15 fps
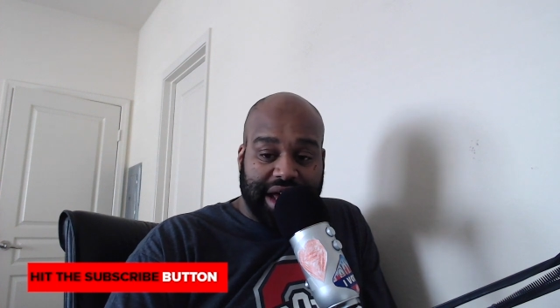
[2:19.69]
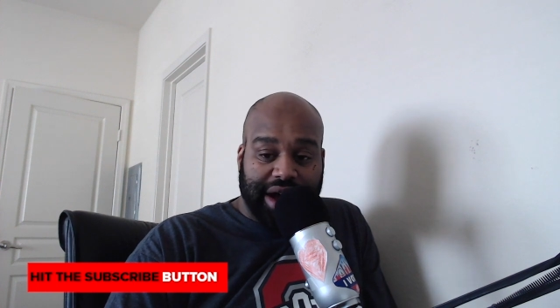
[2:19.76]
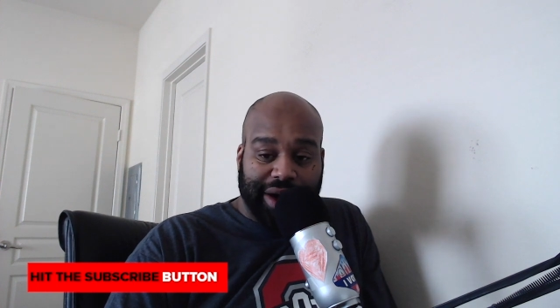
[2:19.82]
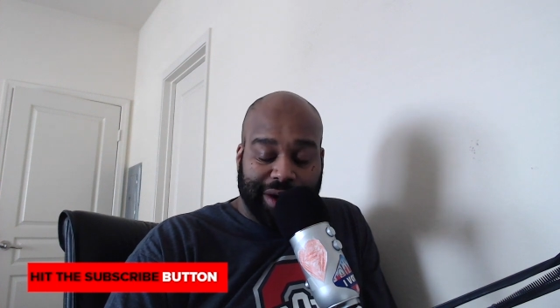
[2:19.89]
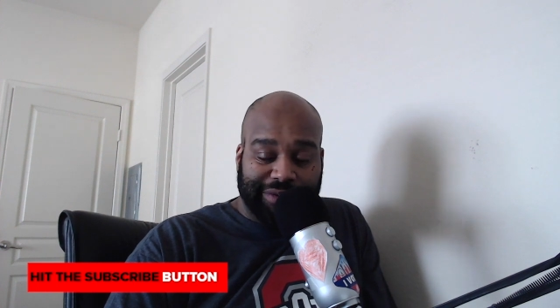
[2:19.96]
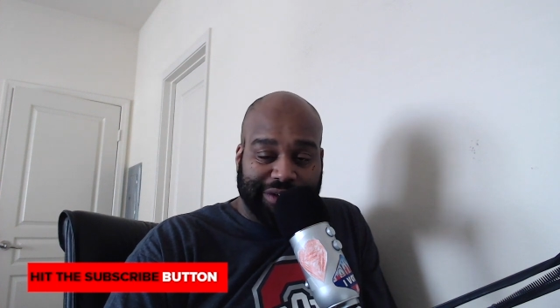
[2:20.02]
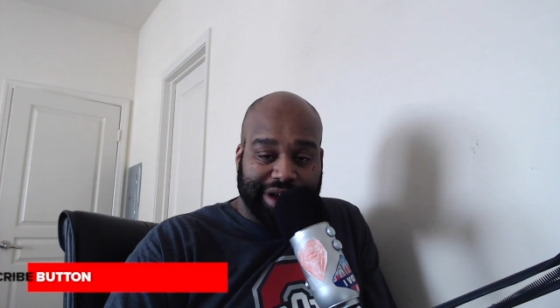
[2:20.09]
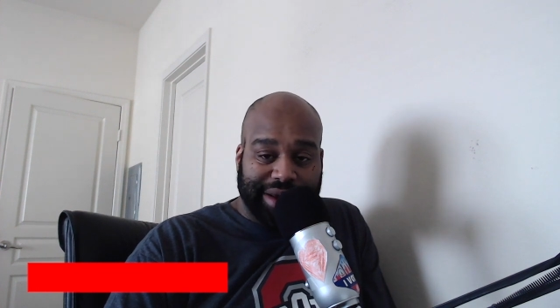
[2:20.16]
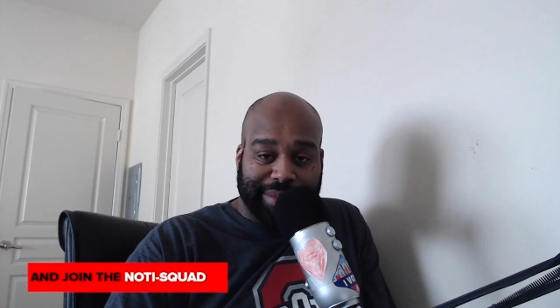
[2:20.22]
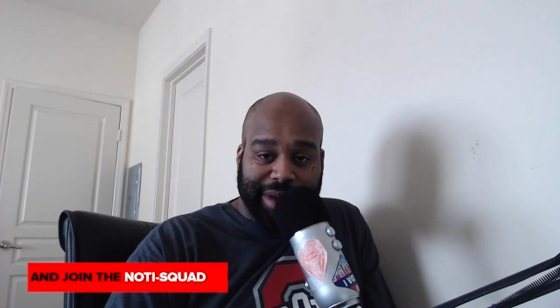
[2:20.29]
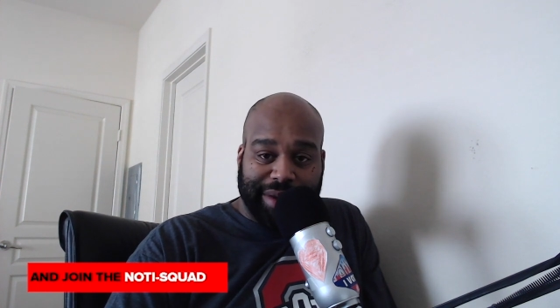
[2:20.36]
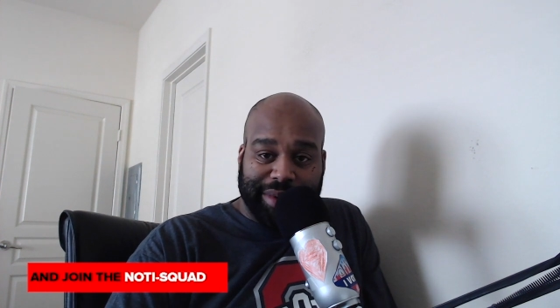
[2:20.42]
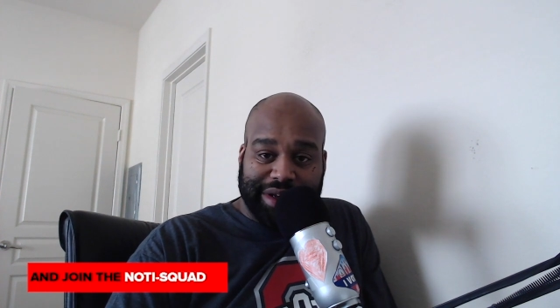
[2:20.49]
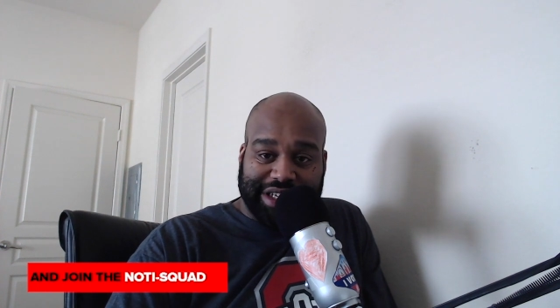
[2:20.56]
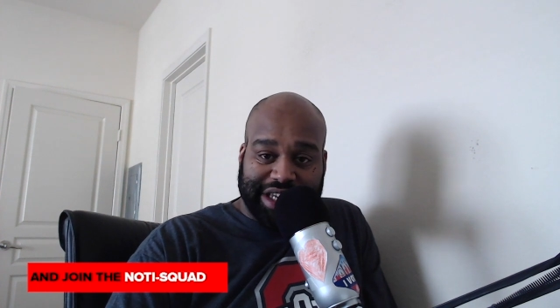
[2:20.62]
Hopefully he'll be
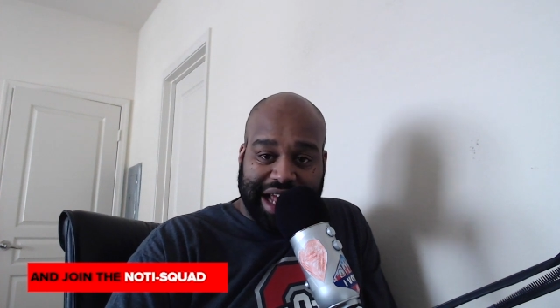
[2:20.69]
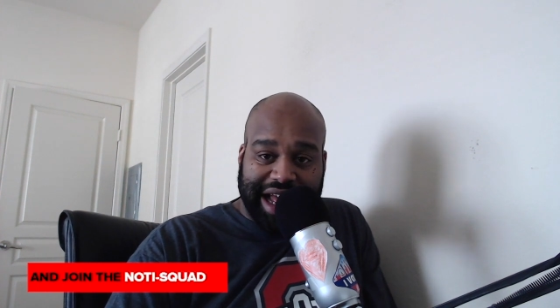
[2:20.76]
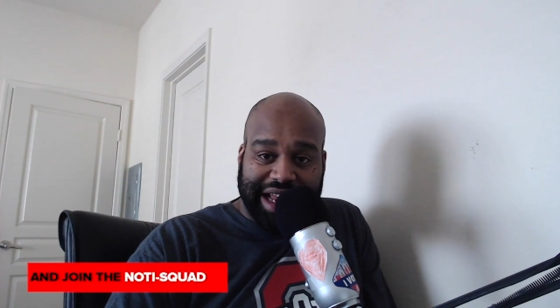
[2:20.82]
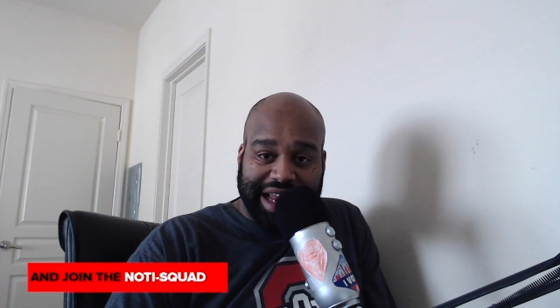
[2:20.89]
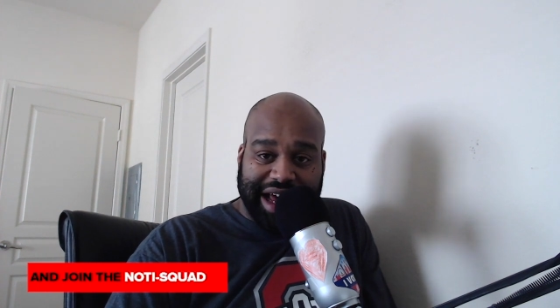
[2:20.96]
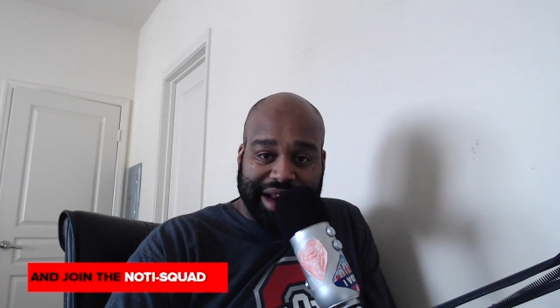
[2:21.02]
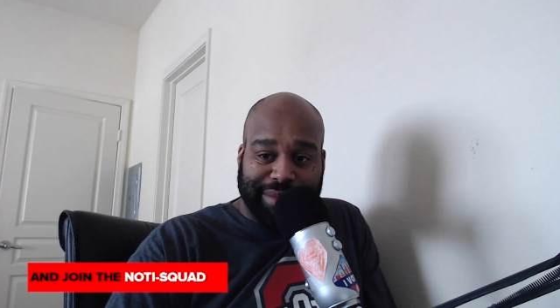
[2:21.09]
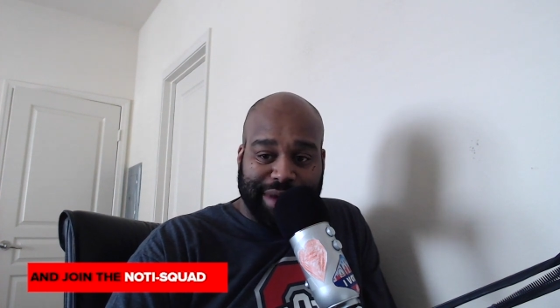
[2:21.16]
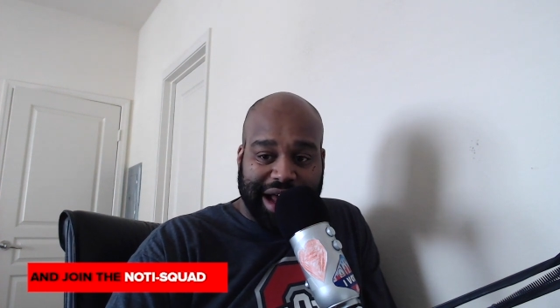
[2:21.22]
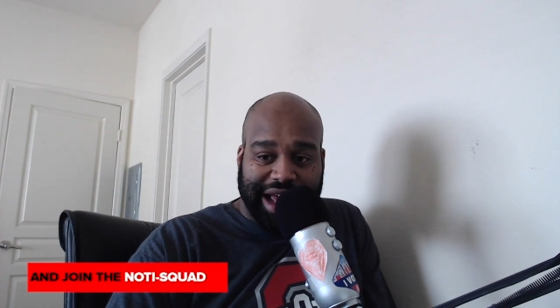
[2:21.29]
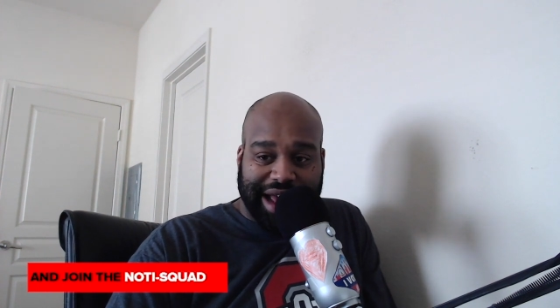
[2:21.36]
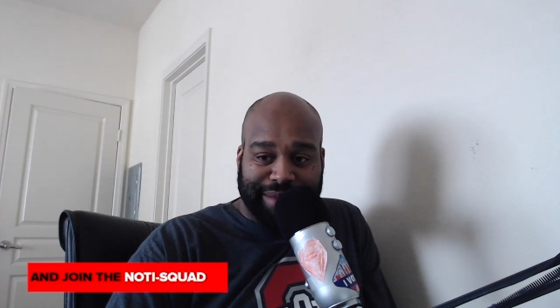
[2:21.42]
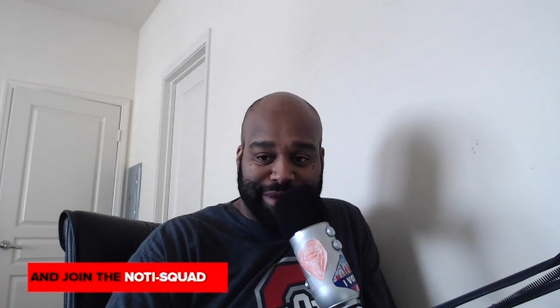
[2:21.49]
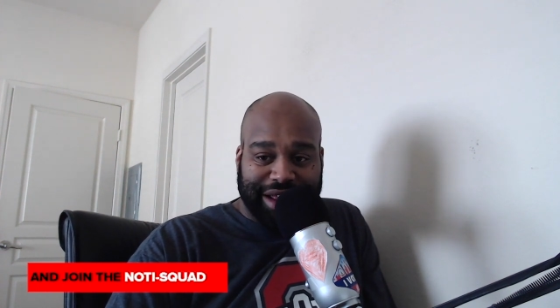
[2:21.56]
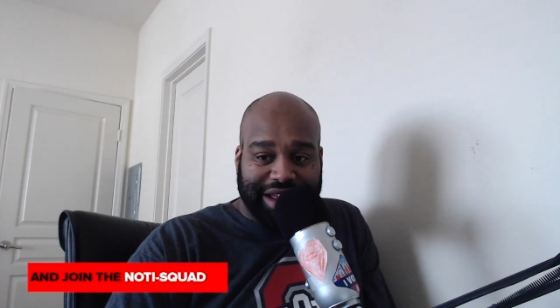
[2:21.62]
able to shine down in
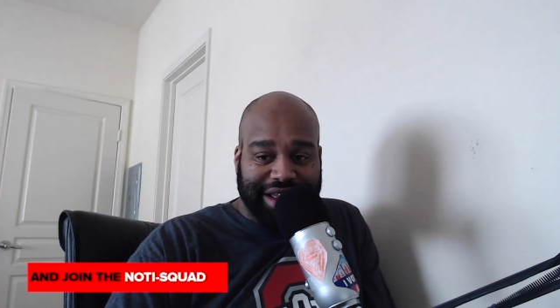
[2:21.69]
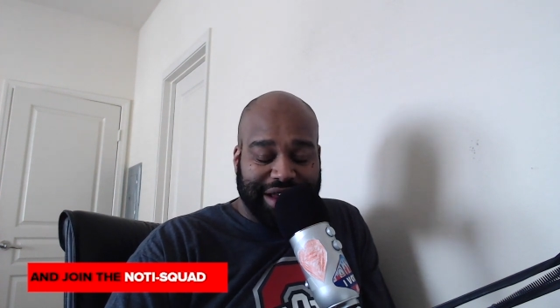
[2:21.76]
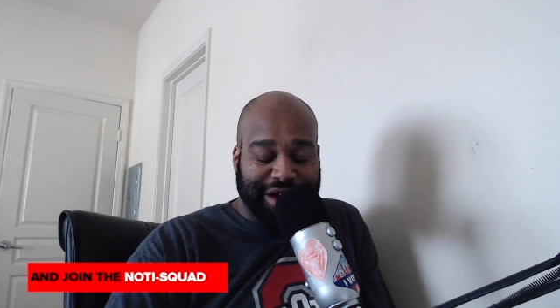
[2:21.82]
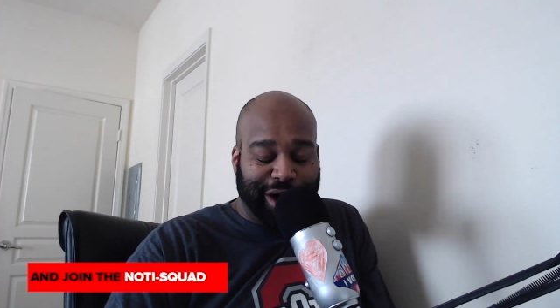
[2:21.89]
Miami.